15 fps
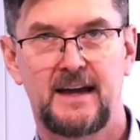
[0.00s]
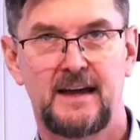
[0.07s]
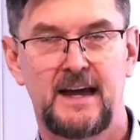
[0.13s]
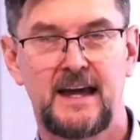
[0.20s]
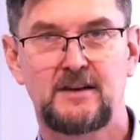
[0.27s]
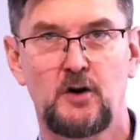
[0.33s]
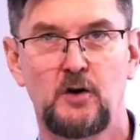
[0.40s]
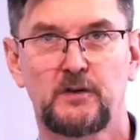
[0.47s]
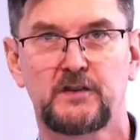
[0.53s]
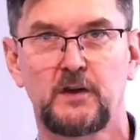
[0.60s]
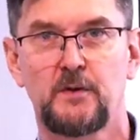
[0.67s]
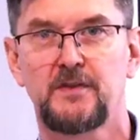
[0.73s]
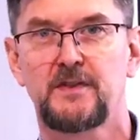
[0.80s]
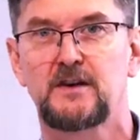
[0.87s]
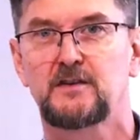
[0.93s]
And
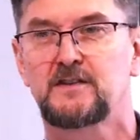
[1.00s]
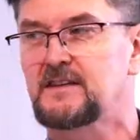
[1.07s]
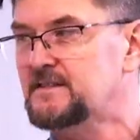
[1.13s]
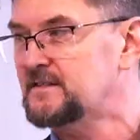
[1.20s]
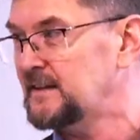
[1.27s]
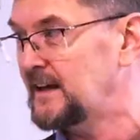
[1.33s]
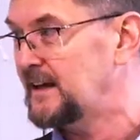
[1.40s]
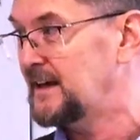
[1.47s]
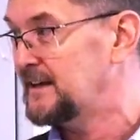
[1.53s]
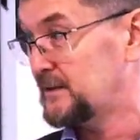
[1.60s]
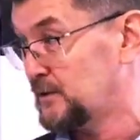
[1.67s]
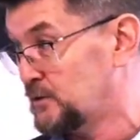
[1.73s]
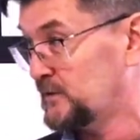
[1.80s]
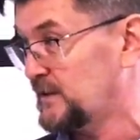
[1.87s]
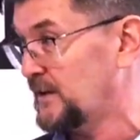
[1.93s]
also, there's this, as
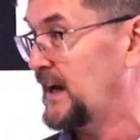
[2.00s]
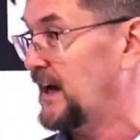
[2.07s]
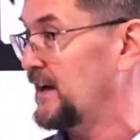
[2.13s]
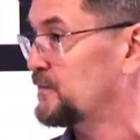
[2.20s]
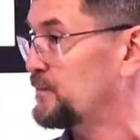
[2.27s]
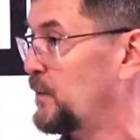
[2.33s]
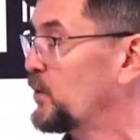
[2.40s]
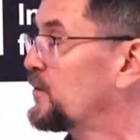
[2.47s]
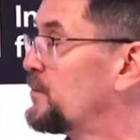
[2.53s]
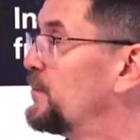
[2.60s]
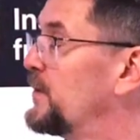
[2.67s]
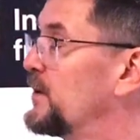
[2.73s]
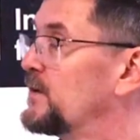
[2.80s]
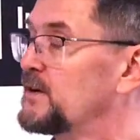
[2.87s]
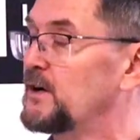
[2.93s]
Gustav and I spoke,
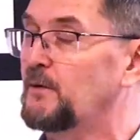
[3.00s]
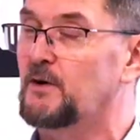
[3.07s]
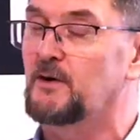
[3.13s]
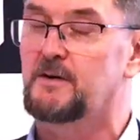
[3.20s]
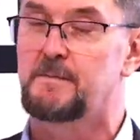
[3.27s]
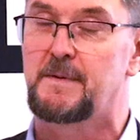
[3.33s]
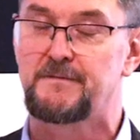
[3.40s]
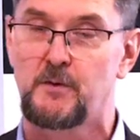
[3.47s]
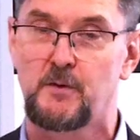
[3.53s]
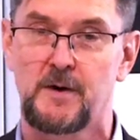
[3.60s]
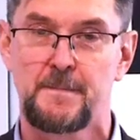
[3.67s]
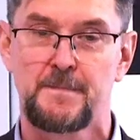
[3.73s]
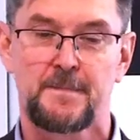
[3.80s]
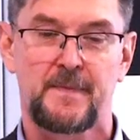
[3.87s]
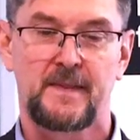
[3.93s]
you know, before
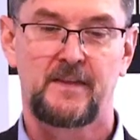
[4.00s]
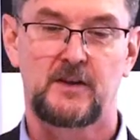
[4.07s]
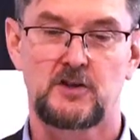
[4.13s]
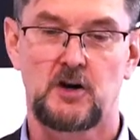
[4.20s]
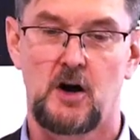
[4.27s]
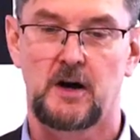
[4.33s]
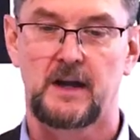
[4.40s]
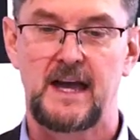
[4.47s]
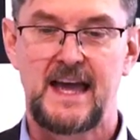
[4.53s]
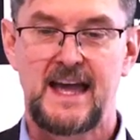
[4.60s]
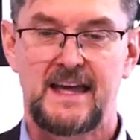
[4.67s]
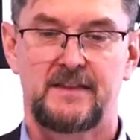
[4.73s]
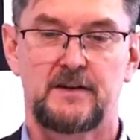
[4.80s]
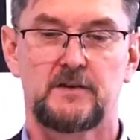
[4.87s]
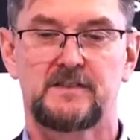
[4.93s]
the talk,
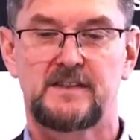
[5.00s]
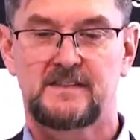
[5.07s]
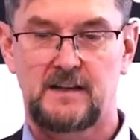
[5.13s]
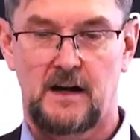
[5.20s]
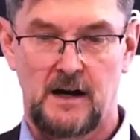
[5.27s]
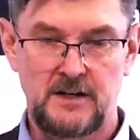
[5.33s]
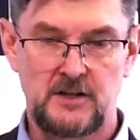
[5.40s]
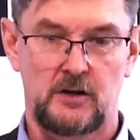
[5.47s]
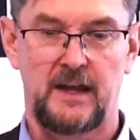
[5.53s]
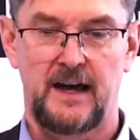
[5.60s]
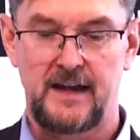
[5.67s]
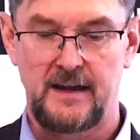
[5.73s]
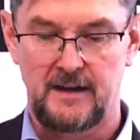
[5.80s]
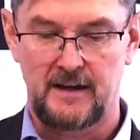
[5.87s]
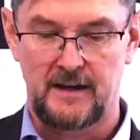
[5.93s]
there's this
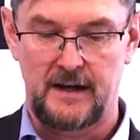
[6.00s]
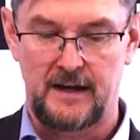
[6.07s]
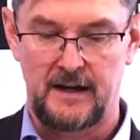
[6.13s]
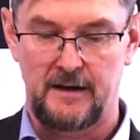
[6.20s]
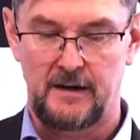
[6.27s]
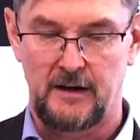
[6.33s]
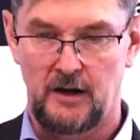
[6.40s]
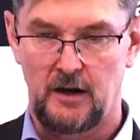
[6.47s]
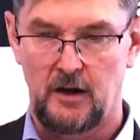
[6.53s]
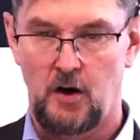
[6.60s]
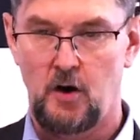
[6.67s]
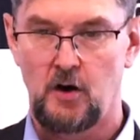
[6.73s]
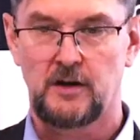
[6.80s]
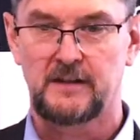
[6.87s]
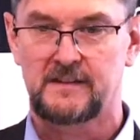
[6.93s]
underlying
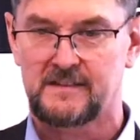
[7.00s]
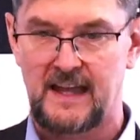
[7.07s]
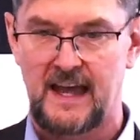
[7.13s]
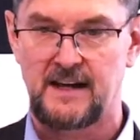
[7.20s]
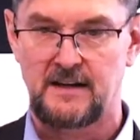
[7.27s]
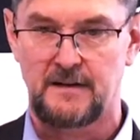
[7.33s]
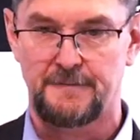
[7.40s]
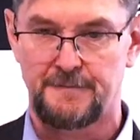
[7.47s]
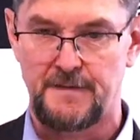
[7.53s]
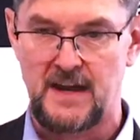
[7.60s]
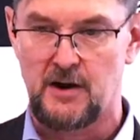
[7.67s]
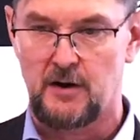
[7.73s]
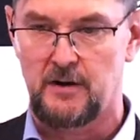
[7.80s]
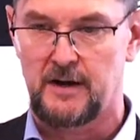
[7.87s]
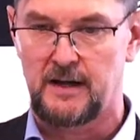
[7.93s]
long-standing
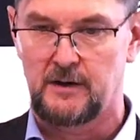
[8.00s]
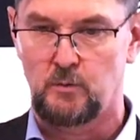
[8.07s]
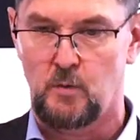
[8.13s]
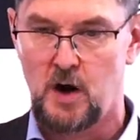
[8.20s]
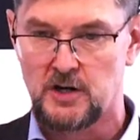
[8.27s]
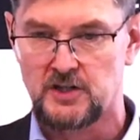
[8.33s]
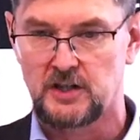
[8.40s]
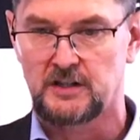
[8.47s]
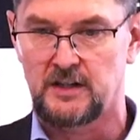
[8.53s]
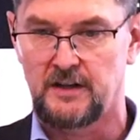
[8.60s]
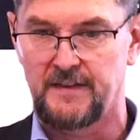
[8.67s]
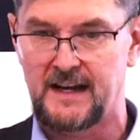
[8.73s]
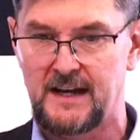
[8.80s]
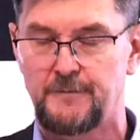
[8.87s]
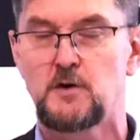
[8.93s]
fear in Washington
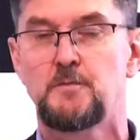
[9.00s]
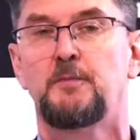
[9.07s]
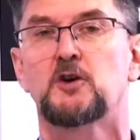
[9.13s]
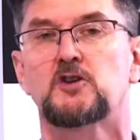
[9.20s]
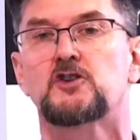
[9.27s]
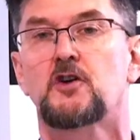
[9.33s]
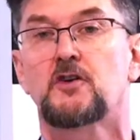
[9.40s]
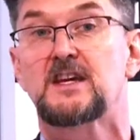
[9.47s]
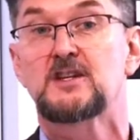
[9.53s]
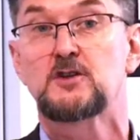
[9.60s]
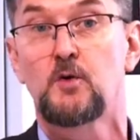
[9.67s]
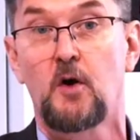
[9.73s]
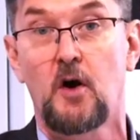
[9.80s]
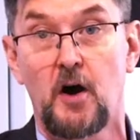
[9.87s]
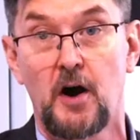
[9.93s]
that if you push Turkey
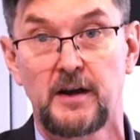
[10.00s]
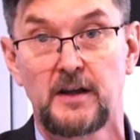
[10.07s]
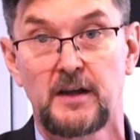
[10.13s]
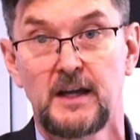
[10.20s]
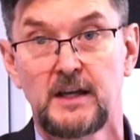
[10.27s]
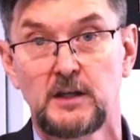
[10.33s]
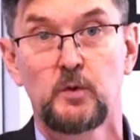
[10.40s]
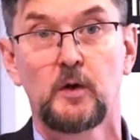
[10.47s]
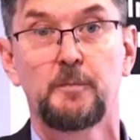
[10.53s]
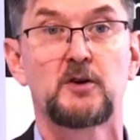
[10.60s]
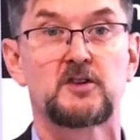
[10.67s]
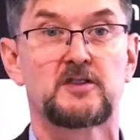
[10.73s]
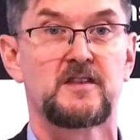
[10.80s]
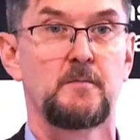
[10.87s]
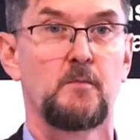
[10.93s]
too hard, you will
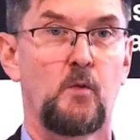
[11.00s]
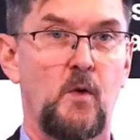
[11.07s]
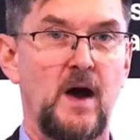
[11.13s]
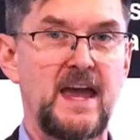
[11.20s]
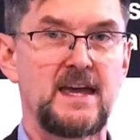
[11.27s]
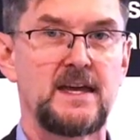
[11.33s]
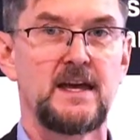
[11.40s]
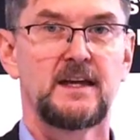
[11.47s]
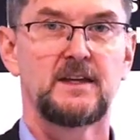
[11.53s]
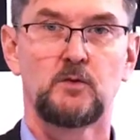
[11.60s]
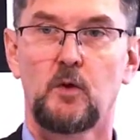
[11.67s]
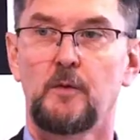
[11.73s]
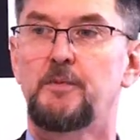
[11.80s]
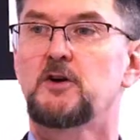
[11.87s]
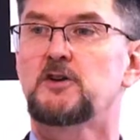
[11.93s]
push them away, you
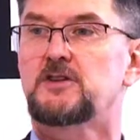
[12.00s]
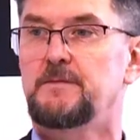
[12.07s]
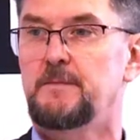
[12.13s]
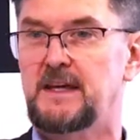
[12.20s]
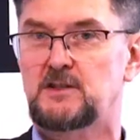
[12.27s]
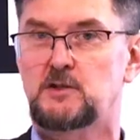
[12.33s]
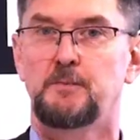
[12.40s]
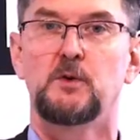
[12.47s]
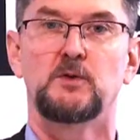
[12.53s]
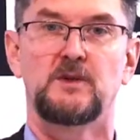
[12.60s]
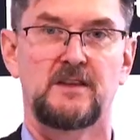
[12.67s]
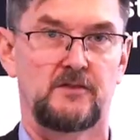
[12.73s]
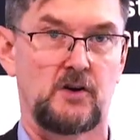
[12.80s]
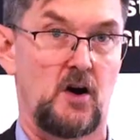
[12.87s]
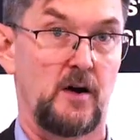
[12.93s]
will push them into
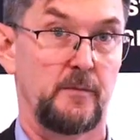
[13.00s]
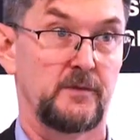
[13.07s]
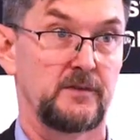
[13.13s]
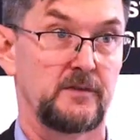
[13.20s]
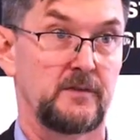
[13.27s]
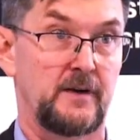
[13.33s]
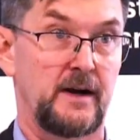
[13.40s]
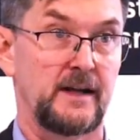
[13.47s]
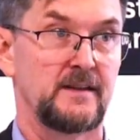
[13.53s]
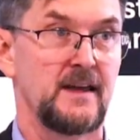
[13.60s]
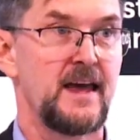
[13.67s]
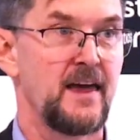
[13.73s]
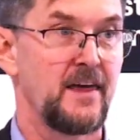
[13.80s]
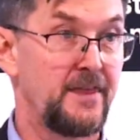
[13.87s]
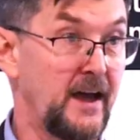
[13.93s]
Putin's arms, right?
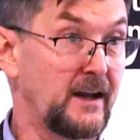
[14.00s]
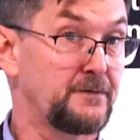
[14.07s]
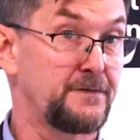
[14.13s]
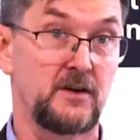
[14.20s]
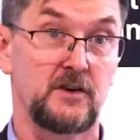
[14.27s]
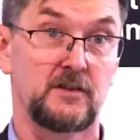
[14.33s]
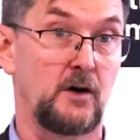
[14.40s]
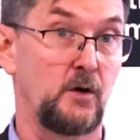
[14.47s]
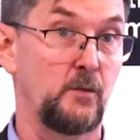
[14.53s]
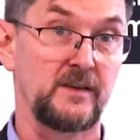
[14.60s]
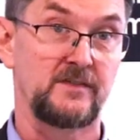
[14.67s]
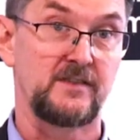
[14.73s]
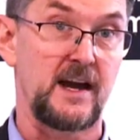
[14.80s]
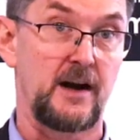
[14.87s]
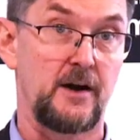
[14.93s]
That fear is
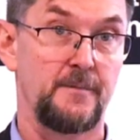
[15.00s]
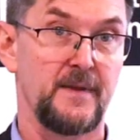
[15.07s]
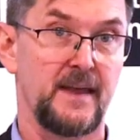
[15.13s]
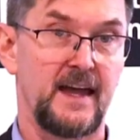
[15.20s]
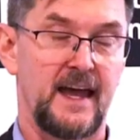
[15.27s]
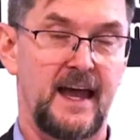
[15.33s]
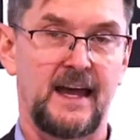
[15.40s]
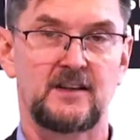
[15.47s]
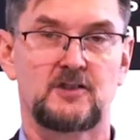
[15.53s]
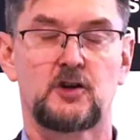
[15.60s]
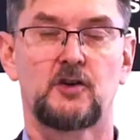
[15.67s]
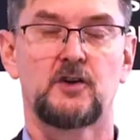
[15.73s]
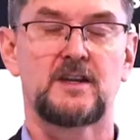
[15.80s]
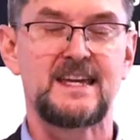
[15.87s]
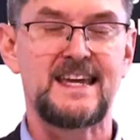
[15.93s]
always there. And
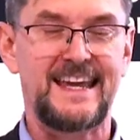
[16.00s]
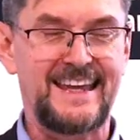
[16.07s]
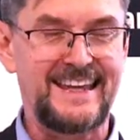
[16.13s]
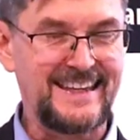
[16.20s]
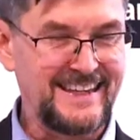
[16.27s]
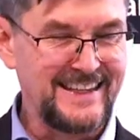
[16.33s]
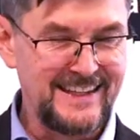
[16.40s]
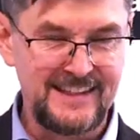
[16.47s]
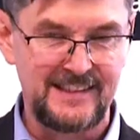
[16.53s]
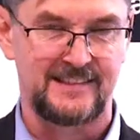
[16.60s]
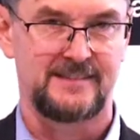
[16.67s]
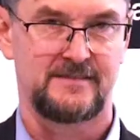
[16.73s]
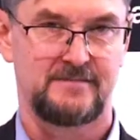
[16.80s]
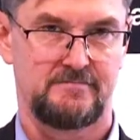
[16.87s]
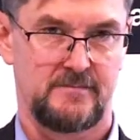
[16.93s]
Turkey
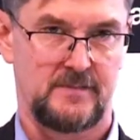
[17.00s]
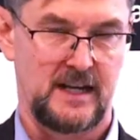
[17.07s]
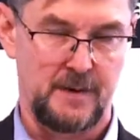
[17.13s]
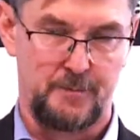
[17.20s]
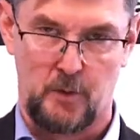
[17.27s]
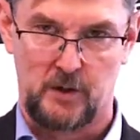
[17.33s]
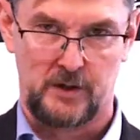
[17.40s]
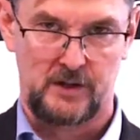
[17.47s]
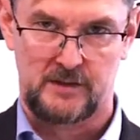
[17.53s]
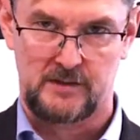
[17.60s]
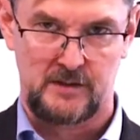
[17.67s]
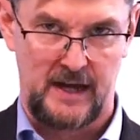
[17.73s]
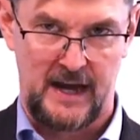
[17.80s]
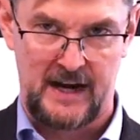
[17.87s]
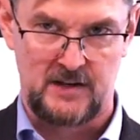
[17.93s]
is an important
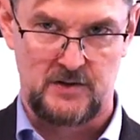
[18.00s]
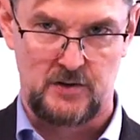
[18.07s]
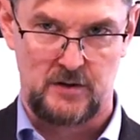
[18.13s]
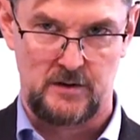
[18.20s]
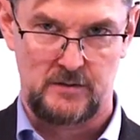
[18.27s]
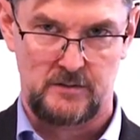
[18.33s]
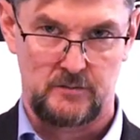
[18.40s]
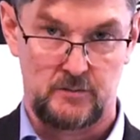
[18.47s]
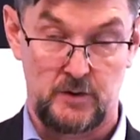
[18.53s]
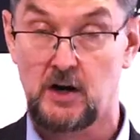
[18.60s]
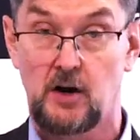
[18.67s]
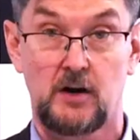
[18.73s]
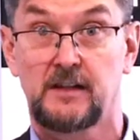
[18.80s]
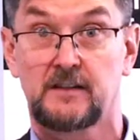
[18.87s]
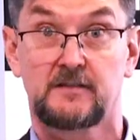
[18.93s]
actor,
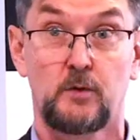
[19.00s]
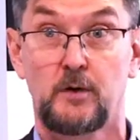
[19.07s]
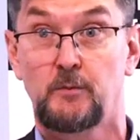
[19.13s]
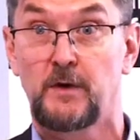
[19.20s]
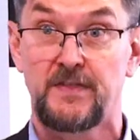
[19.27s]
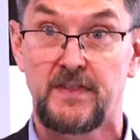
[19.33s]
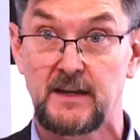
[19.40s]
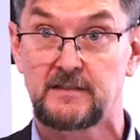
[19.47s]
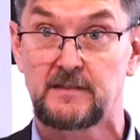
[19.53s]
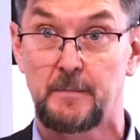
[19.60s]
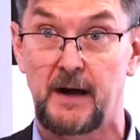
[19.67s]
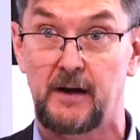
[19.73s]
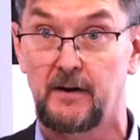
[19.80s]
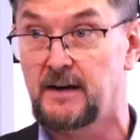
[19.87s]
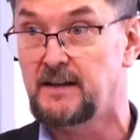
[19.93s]
regardless of what one thinks
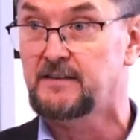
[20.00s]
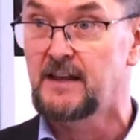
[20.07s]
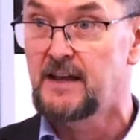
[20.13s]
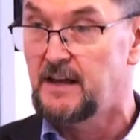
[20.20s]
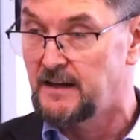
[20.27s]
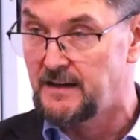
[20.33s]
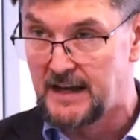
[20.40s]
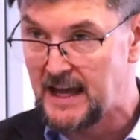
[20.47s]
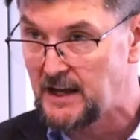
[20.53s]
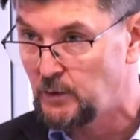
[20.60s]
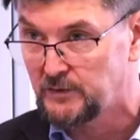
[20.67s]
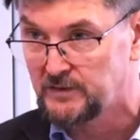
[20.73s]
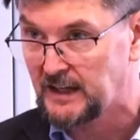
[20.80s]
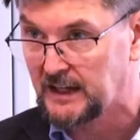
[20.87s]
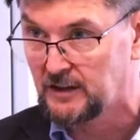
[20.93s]
about it. It's
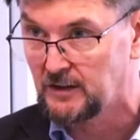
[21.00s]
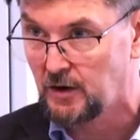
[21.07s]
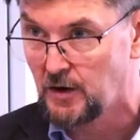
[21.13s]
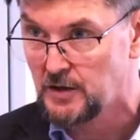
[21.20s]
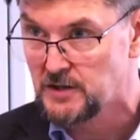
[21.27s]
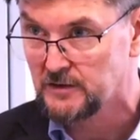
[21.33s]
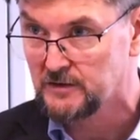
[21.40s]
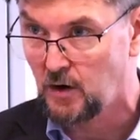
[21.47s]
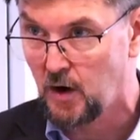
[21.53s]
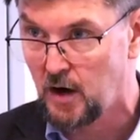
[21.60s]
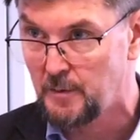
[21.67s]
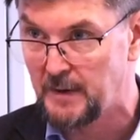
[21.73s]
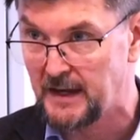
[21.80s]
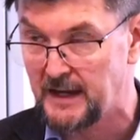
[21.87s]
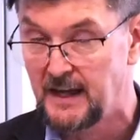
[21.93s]
NATO's second largest
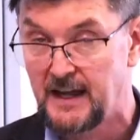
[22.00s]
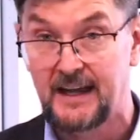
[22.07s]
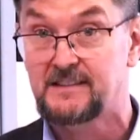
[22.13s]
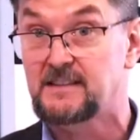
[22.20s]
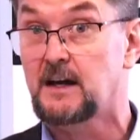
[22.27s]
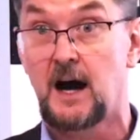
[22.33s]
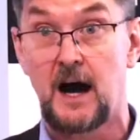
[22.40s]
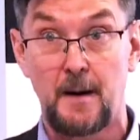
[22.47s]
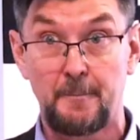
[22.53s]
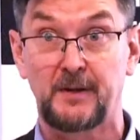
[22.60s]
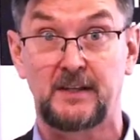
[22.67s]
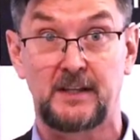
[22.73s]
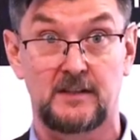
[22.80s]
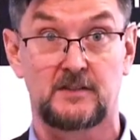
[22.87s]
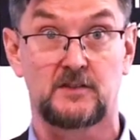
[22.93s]
army. It's a
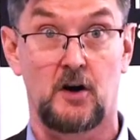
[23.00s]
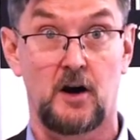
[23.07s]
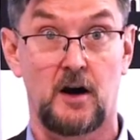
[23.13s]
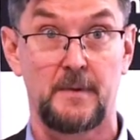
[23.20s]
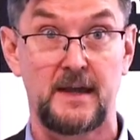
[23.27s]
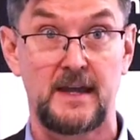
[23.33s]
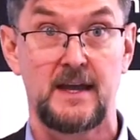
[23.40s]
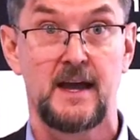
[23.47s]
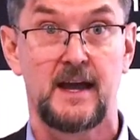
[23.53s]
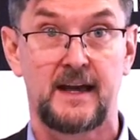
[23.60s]
competent army.